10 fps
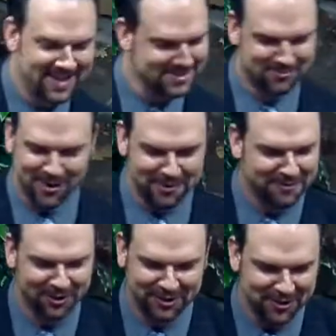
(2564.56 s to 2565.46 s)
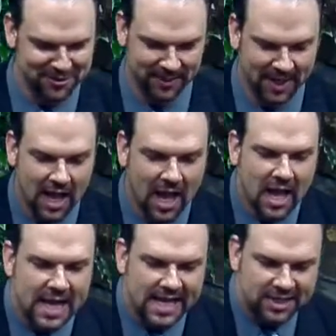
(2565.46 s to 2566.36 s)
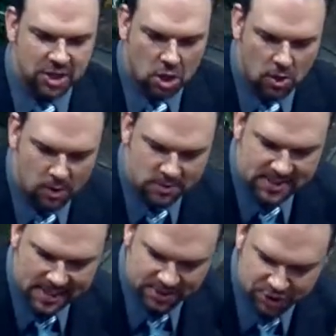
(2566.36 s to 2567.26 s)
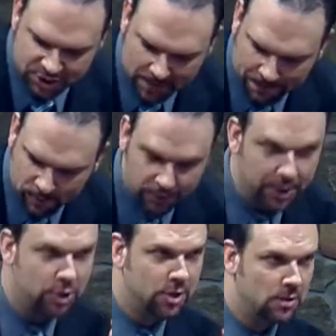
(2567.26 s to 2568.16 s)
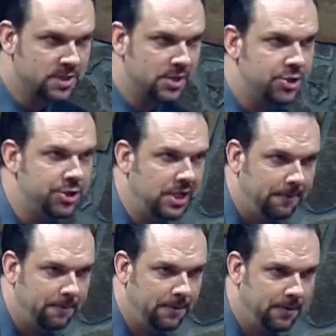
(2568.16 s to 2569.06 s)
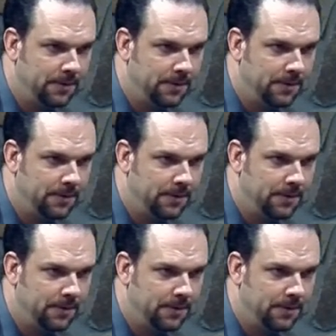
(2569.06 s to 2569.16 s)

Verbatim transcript: that's, wonderful encouragement. He knows as a shepherd knows his sheep.